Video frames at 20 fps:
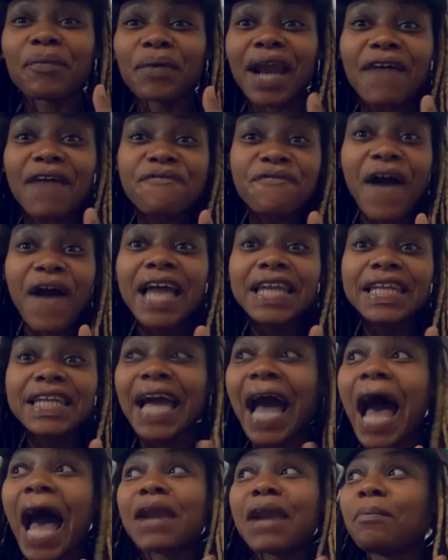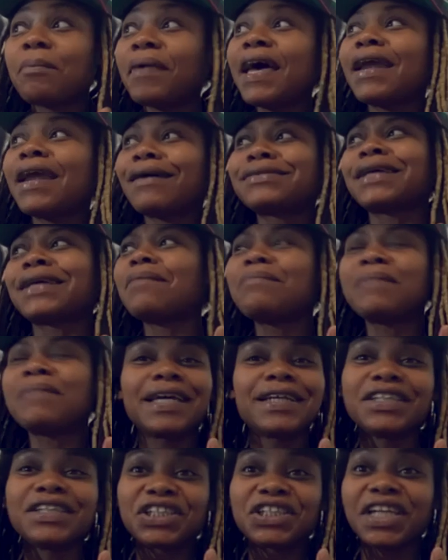when I finally got a bed, I was like, I'm
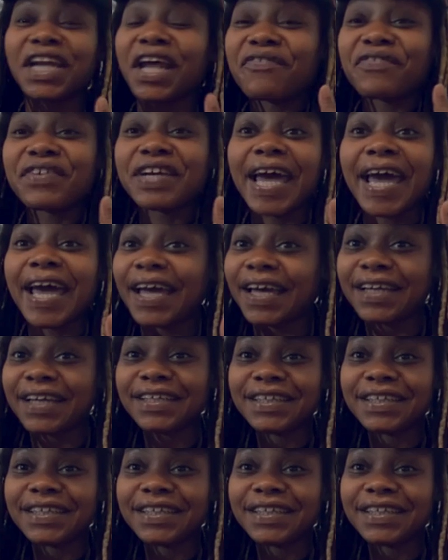making this shit every day